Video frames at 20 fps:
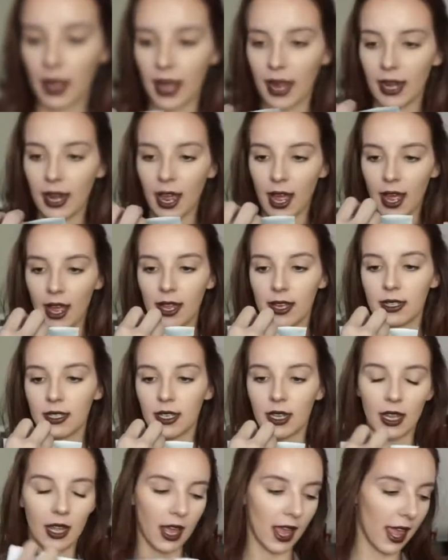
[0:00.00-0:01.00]
at
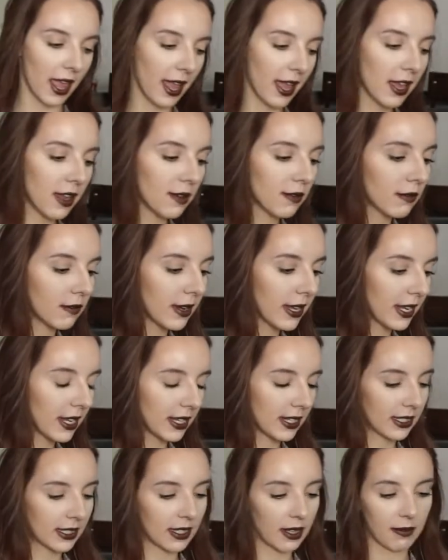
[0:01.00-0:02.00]
8
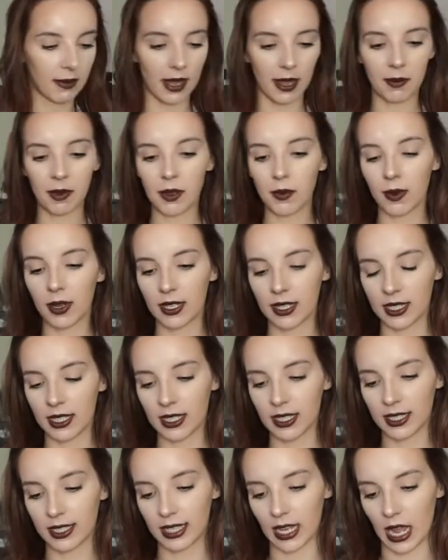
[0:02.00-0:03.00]
weeks, the baby was
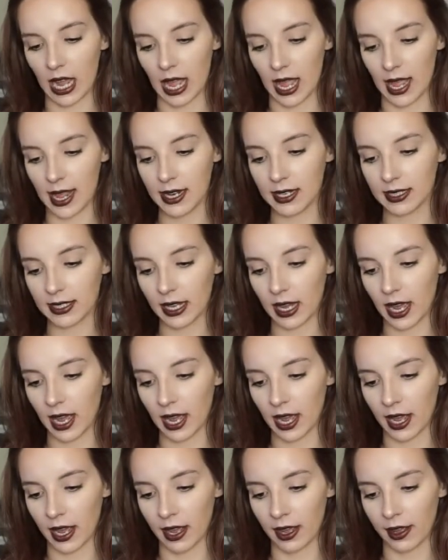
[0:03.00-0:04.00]
the size
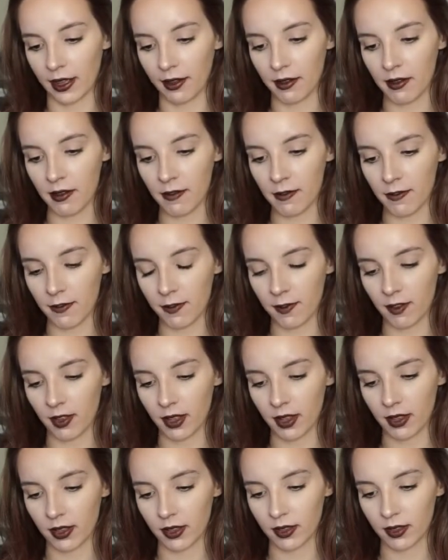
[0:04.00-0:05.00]
of,
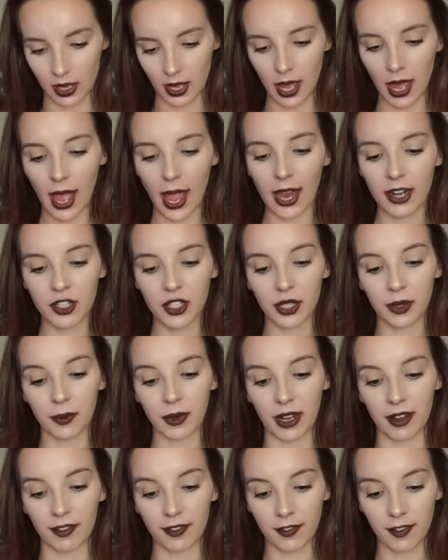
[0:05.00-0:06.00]
actually when
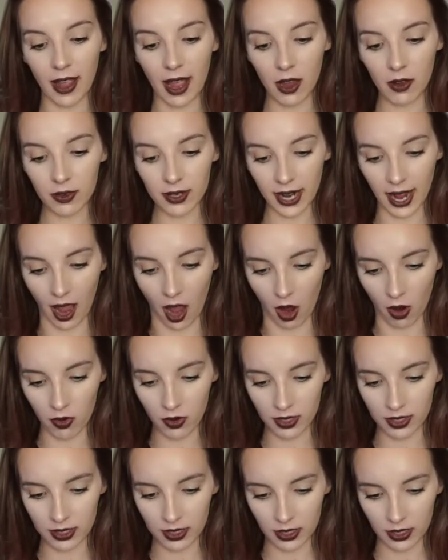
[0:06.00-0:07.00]
I found
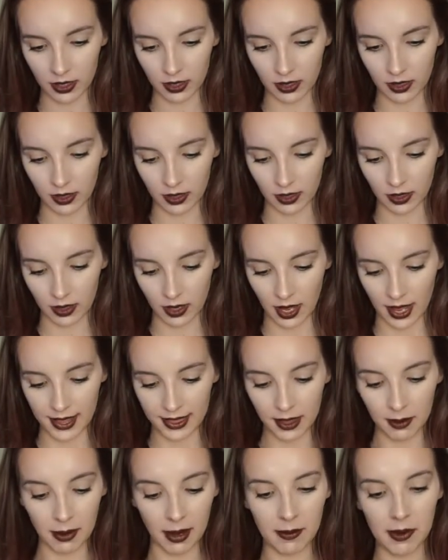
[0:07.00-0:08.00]
out,
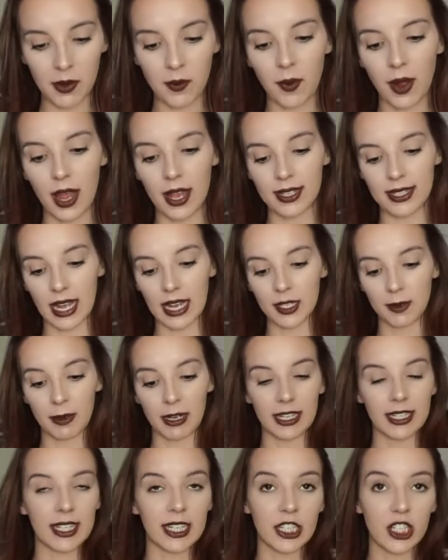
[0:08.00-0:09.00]
the baby was as
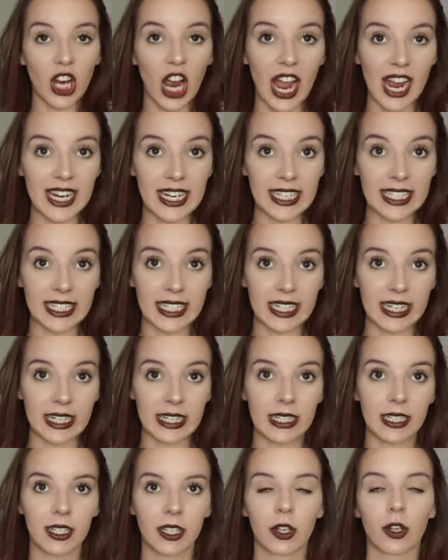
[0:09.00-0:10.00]
big as a chai
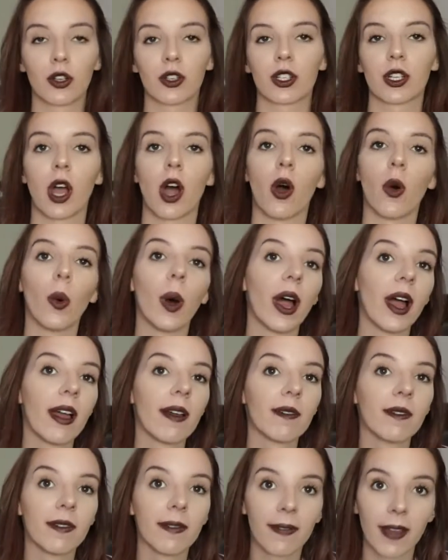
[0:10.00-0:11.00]
seed. So
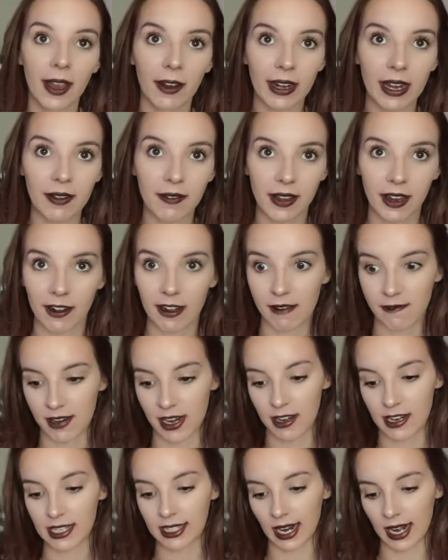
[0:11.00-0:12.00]
very, very,
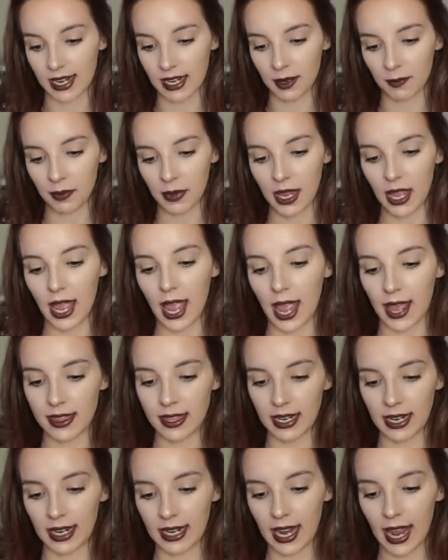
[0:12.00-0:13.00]
very tiny. And
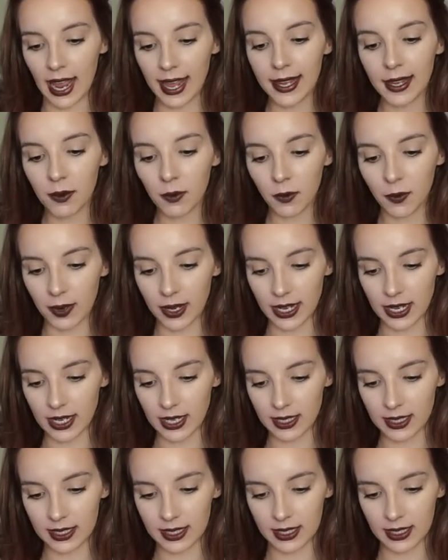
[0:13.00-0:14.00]
then at 8
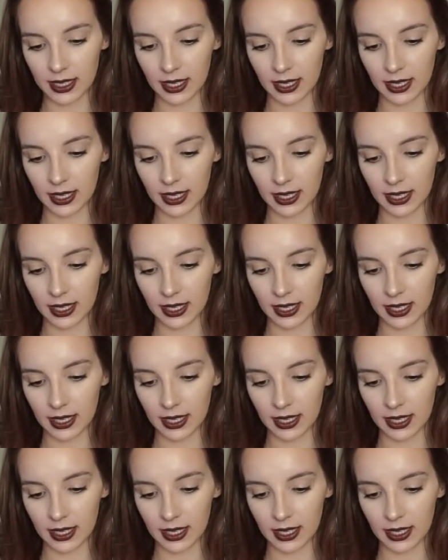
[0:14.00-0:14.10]
weeks,